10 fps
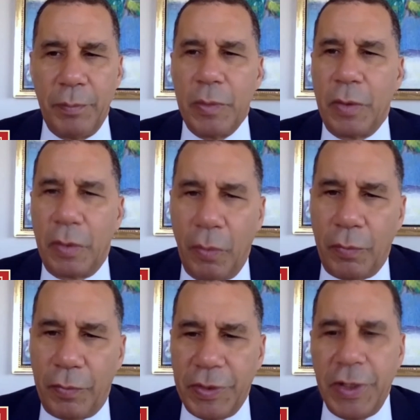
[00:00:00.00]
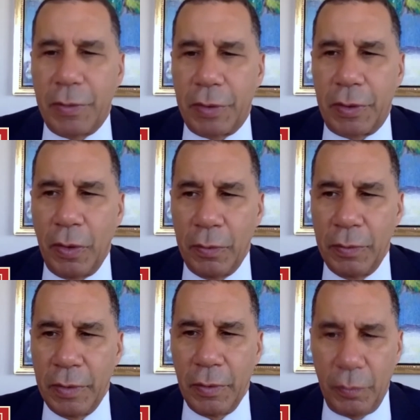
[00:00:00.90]
over a year ago,
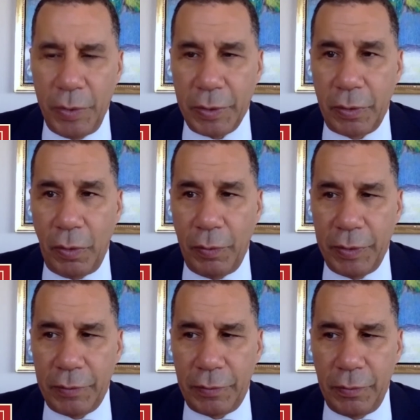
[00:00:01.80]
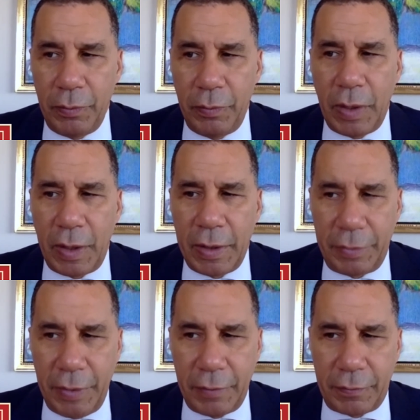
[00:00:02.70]
we're going to, I
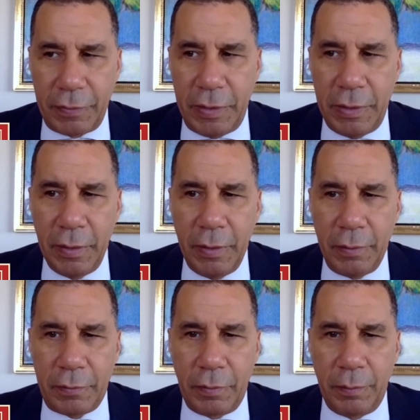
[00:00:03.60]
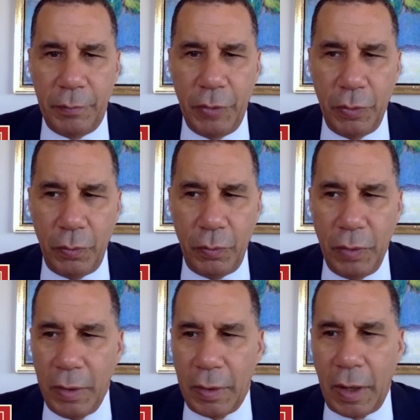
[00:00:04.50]
think, see some new
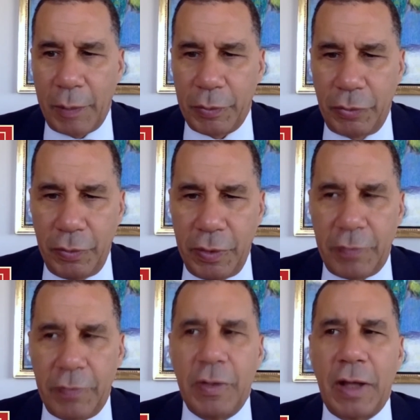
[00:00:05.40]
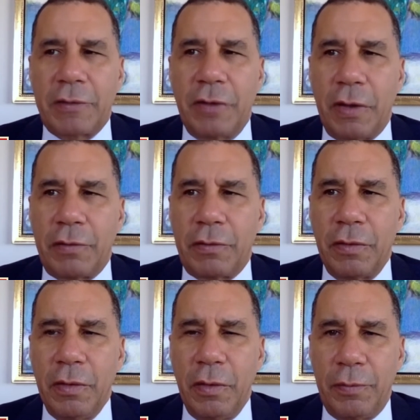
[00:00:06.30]
opportunities, not just
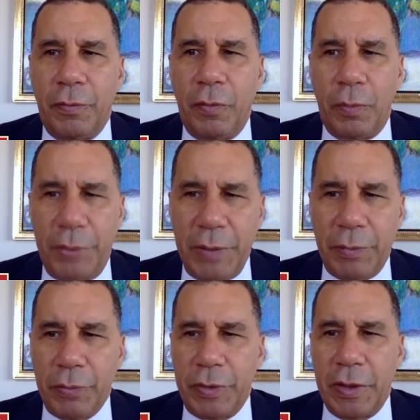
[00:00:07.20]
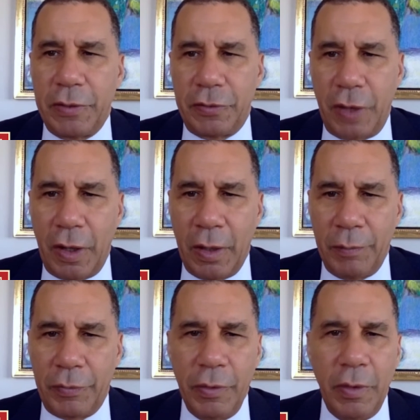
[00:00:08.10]
for people to get
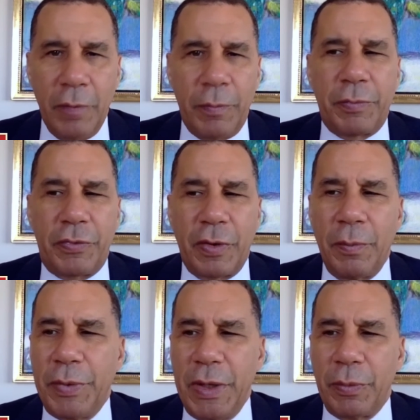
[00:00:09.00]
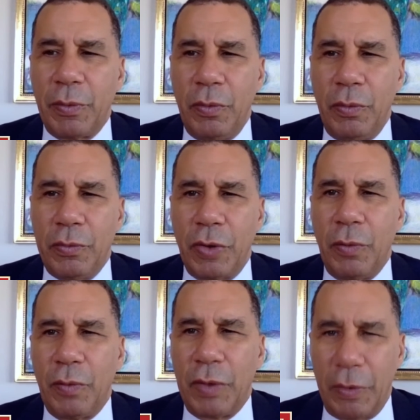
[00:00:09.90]
jobs, but for some people who
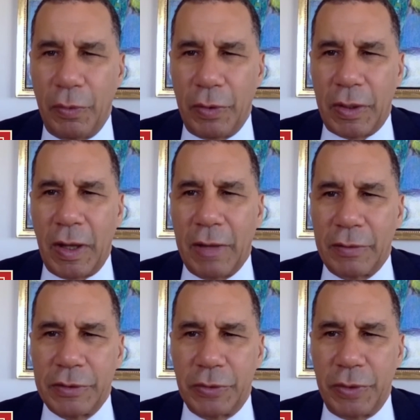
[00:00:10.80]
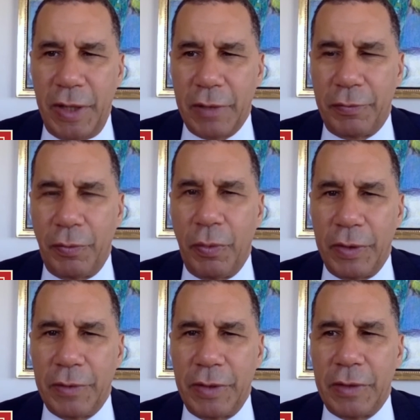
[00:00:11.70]
don't want to go to college or can't afford
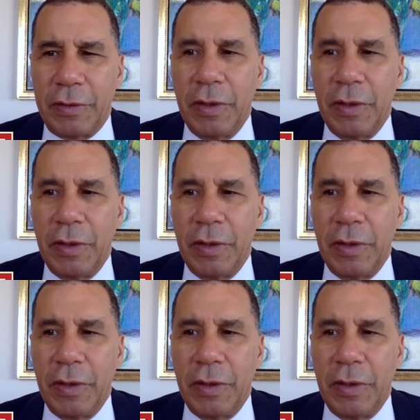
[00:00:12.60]
it to